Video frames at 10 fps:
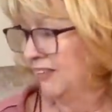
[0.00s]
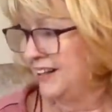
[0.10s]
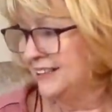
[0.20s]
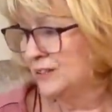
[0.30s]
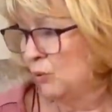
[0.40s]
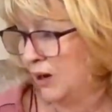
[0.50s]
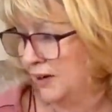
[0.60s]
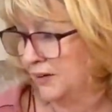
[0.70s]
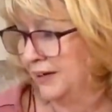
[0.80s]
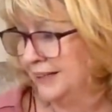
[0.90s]
this
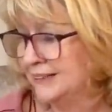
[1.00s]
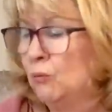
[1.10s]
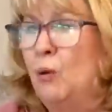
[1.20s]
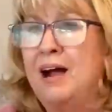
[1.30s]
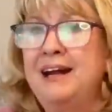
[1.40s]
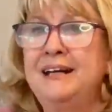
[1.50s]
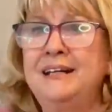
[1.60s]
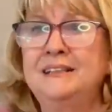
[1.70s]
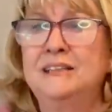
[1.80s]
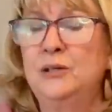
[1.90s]
one. It's a
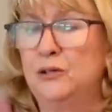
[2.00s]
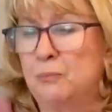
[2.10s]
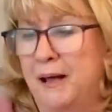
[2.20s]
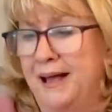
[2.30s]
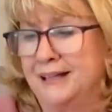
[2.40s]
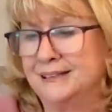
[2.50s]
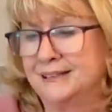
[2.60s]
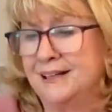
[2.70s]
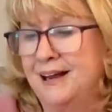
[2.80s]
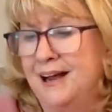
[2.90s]
whitening
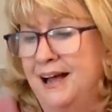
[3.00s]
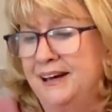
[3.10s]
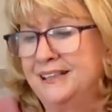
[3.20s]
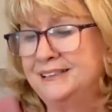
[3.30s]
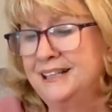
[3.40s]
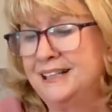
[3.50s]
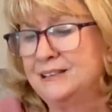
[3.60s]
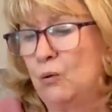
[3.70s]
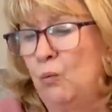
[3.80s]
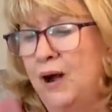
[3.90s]
toothpaste. And it says
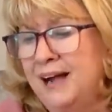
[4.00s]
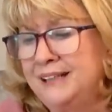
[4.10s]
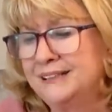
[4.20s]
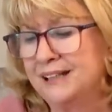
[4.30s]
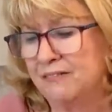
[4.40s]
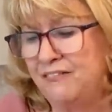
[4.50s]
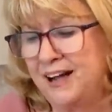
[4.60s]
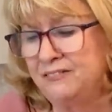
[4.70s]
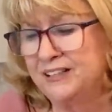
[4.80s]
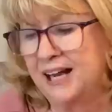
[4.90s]
whiter,
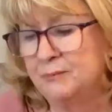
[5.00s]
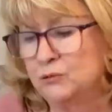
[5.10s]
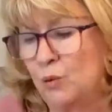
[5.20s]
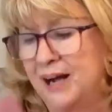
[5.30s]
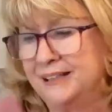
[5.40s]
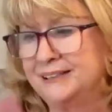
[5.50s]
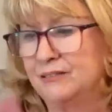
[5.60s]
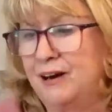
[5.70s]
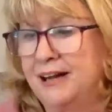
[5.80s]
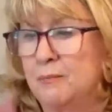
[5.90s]
five times whiter,
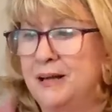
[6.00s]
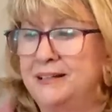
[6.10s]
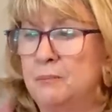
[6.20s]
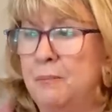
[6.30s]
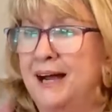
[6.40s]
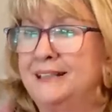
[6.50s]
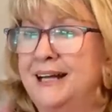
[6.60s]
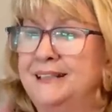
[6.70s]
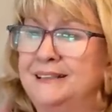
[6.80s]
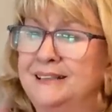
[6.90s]
recommended by
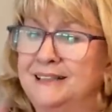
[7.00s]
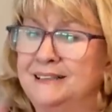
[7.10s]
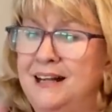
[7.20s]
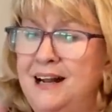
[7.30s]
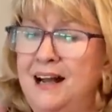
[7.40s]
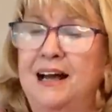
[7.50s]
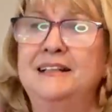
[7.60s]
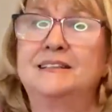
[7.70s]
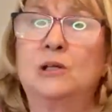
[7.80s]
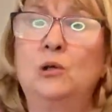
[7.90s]
dentists. And
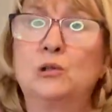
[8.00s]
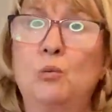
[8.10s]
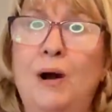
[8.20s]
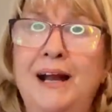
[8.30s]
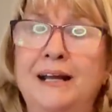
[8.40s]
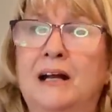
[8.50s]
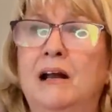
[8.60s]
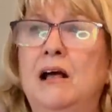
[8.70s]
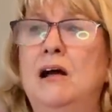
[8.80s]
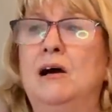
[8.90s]
it's called White
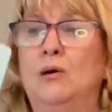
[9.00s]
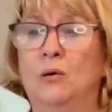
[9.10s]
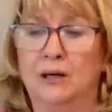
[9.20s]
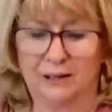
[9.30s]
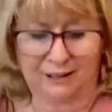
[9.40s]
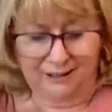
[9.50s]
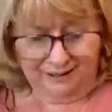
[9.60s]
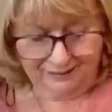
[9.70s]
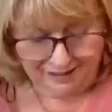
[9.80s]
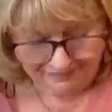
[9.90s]
Glow. Now